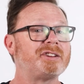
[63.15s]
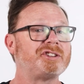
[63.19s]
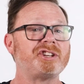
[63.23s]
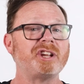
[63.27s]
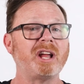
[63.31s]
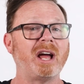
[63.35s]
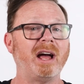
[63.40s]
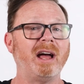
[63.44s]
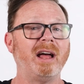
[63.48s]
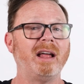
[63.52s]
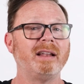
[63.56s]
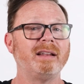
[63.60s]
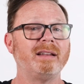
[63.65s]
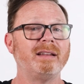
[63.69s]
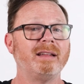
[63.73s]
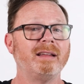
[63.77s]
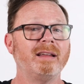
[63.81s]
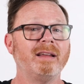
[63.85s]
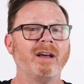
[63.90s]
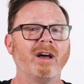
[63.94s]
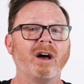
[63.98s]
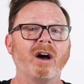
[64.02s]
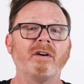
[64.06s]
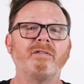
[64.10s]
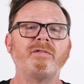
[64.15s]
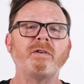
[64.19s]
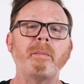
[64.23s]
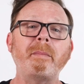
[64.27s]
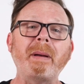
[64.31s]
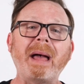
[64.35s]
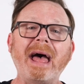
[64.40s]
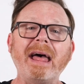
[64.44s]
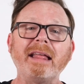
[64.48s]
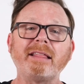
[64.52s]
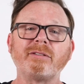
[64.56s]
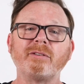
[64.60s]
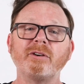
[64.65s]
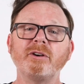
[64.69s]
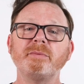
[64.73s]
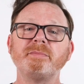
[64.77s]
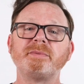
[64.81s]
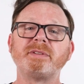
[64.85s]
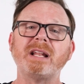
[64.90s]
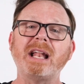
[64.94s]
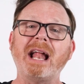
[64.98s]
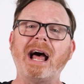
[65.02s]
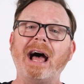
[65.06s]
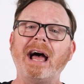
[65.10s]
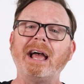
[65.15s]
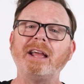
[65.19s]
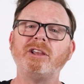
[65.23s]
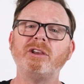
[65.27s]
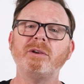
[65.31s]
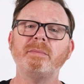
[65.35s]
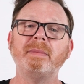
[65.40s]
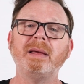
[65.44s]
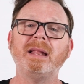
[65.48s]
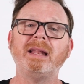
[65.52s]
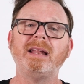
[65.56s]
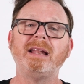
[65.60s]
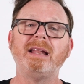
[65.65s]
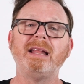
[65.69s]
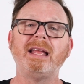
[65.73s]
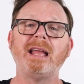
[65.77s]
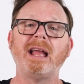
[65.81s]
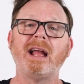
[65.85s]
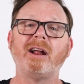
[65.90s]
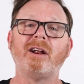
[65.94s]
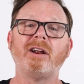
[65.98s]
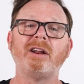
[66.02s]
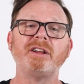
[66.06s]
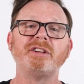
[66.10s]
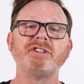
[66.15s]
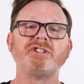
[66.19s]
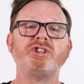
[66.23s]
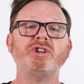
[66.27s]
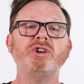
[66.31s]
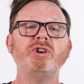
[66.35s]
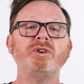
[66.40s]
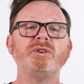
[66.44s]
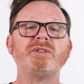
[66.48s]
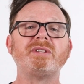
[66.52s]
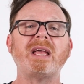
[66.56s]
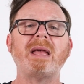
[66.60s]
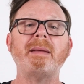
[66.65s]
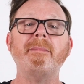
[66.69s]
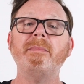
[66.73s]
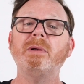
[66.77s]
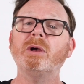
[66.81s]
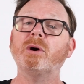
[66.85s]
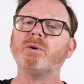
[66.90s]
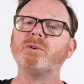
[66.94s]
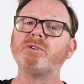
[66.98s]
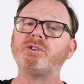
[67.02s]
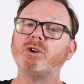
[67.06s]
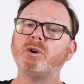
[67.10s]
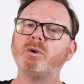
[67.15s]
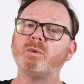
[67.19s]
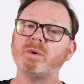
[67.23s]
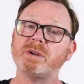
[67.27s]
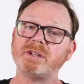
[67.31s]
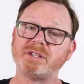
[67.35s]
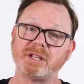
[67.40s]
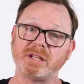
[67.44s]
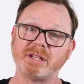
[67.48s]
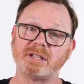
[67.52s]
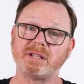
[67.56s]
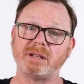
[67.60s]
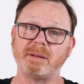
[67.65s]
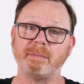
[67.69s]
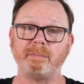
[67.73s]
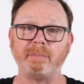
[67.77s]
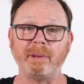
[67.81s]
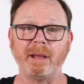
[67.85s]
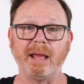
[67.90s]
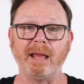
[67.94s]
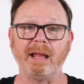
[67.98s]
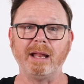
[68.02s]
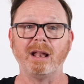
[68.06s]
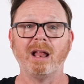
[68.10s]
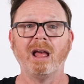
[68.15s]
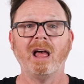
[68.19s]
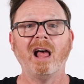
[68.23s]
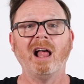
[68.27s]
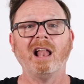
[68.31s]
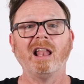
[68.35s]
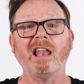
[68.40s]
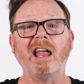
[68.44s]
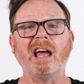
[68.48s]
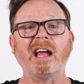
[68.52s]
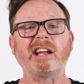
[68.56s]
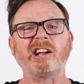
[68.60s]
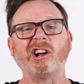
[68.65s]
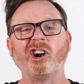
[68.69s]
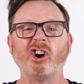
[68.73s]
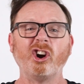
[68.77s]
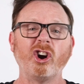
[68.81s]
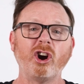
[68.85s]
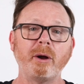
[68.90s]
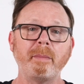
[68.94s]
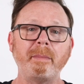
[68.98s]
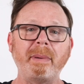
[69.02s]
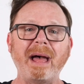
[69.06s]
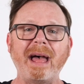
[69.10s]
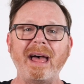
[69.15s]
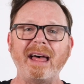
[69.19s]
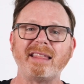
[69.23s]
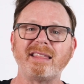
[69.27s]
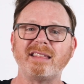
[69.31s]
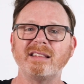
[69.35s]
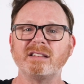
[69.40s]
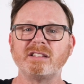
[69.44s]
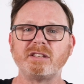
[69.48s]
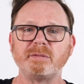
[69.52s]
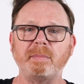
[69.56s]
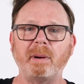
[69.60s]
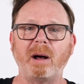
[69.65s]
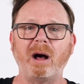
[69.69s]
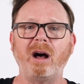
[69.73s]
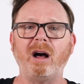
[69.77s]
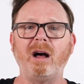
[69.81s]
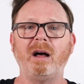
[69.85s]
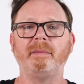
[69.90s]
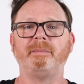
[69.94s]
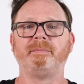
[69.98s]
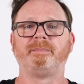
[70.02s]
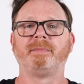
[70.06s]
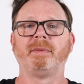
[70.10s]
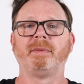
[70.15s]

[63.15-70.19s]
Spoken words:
shine. For bathrooms and high humidity areas, use a mildew resistant paint like Bath and Spa.